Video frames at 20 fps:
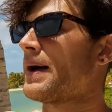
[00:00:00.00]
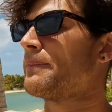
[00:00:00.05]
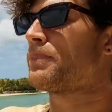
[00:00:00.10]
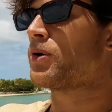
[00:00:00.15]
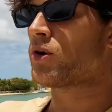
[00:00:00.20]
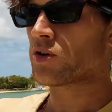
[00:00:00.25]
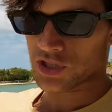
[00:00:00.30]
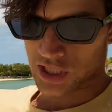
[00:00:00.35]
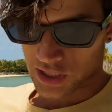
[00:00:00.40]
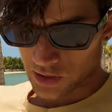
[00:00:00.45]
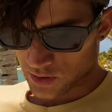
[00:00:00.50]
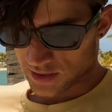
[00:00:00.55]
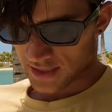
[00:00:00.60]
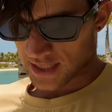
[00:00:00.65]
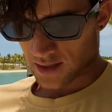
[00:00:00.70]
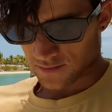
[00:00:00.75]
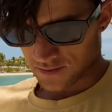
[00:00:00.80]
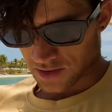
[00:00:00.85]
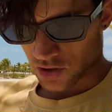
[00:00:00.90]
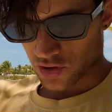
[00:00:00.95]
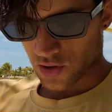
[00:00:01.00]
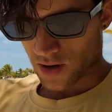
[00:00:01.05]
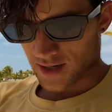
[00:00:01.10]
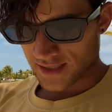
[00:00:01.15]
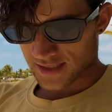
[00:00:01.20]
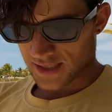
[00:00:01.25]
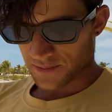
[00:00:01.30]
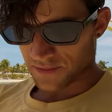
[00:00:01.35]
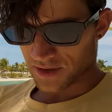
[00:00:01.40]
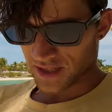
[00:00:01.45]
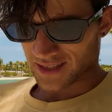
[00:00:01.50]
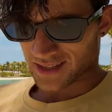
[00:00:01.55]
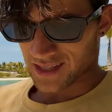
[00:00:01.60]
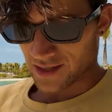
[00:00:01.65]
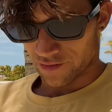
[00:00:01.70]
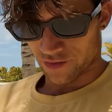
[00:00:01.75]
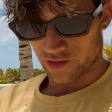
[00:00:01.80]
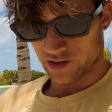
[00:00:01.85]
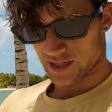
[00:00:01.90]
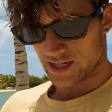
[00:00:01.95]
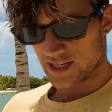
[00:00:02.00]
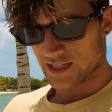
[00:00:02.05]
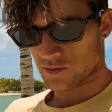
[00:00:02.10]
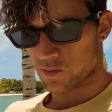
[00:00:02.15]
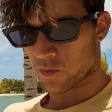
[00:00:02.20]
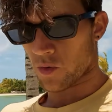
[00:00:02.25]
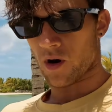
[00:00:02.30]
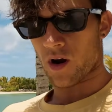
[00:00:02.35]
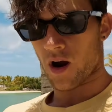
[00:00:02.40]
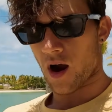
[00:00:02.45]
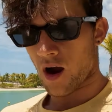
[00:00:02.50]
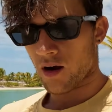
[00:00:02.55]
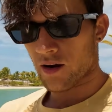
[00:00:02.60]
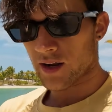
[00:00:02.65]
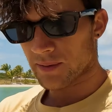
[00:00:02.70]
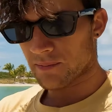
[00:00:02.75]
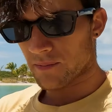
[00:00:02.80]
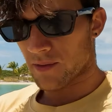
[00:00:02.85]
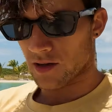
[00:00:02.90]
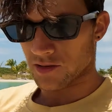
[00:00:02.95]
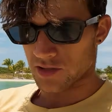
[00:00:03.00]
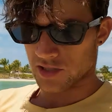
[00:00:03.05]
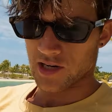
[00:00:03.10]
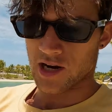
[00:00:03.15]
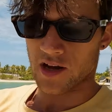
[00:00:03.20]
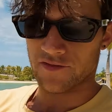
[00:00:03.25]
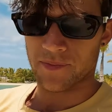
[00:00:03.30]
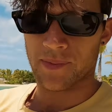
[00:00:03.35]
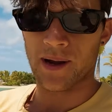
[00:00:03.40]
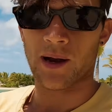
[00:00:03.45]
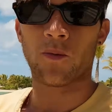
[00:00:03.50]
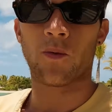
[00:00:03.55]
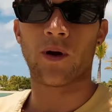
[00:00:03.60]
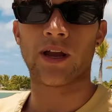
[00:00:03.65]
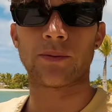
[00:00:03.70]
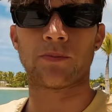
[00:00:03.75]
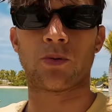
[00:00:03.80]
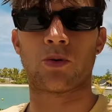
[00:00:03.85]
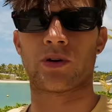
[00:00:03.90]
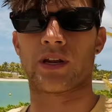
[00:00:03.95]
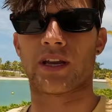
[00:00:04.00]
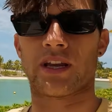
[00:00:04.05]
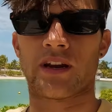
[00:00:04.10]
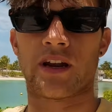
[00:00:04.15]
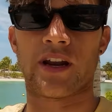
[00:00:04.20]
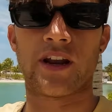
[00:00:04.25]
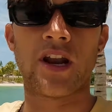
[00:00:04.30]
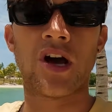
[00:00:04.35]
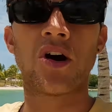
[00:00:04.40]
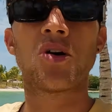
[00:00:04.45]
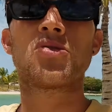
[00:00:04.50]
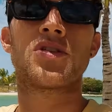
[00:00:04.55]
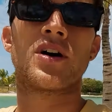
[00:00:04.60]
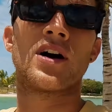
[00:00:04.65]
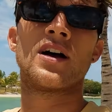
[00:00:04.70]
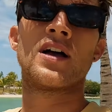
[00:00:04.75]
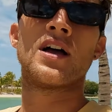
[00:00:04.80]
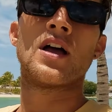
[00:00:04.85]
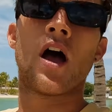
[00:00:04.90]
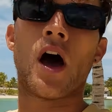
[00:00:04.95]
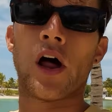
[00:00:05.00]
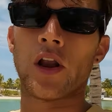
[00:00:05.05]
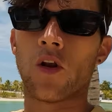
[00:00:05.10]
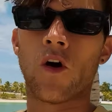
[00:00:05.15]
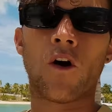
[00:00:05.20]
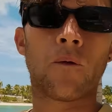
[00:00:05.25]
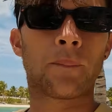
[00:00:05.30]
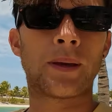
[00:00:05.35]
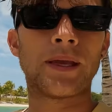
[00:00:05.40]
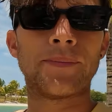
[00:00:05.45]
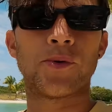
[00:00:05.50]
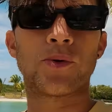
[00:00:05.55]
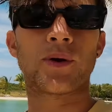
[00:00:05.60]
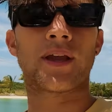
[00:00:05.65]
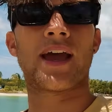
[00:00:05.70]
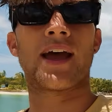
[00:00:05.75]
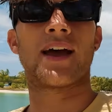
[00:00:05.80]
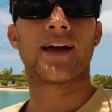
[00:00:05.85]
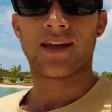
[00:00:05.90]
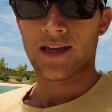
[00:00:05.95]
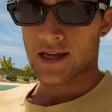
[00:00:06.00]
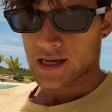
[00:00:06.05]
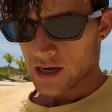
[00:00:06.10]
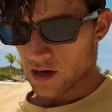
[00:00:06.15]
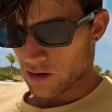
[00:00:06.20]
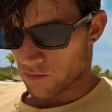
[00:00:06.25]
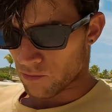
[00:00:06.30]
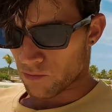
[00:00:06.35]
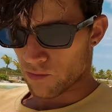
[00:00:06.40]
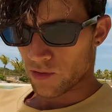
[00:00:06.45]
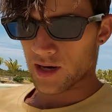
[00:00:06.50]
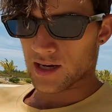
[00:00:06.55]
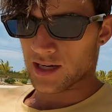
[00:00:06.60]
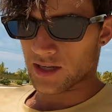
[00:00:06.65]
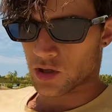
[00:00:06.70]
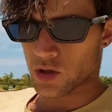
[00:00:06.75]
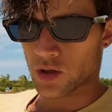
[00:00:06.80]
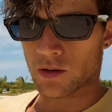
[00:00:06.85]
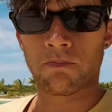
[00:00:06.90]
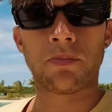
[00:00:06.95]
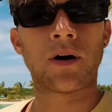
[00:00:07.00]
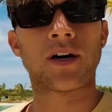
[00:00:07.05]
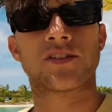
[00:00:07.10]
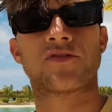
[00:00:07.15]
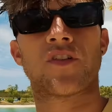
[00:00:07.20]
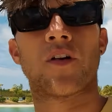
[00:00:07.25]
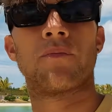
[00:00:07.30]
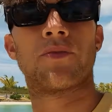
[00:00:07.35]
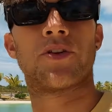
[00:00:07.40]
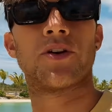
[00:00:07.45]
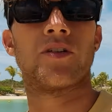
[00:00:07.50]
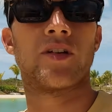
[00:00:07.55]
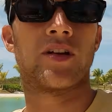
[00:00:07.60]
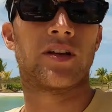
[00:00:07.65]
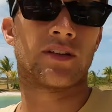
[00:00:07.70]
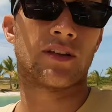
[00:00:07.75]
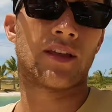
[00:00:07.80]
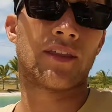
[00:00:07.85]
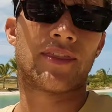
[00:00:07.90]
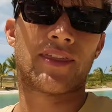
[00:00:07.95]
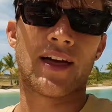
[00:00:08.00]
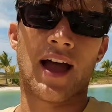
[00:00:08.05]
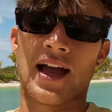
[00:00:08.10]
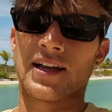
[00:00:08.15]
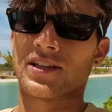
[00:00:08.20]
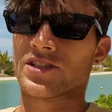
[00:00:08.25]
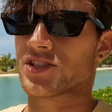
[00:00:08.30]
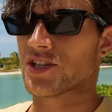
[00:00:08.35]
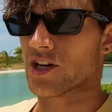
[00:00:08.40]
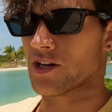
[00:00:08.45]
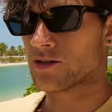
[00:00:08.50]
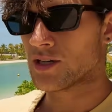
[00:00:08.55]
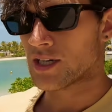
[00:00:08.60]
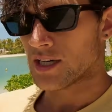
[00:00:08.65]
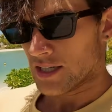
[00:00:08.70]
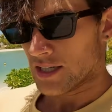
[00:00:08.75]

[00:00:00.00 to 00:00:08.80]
pushing yourself to try something different is what I most love about wakeboarding, and I know that a lot of people get a really good buzz from doing that. So